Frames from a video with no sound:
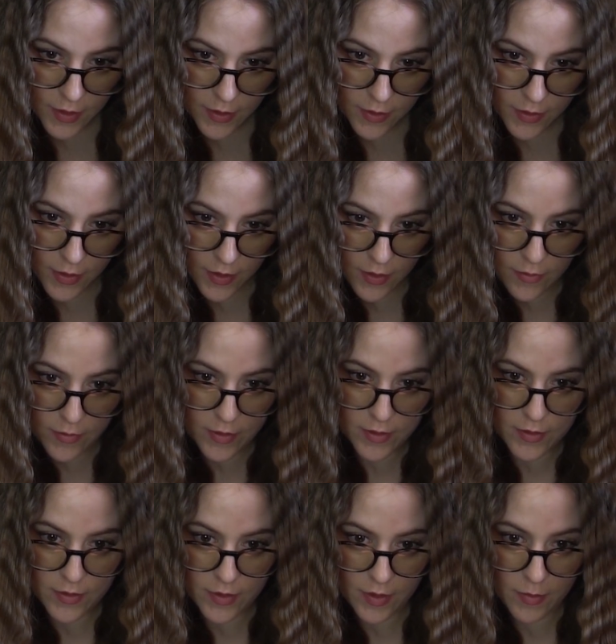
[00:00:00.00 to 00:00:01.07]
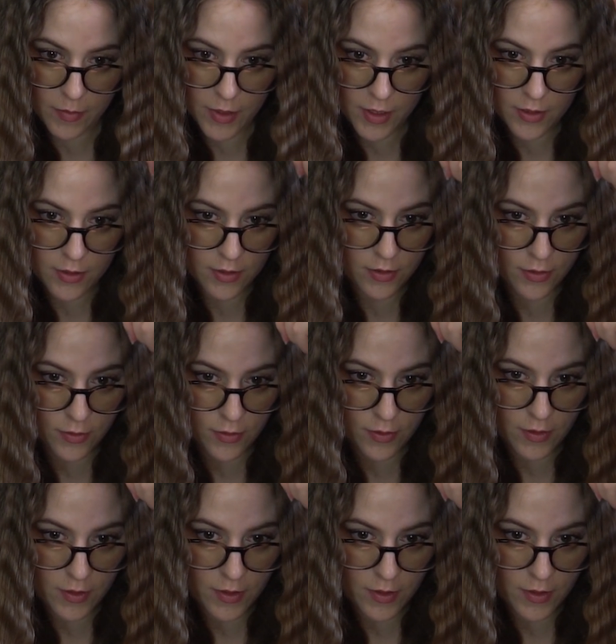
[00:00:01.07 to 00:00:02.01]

I have the same issue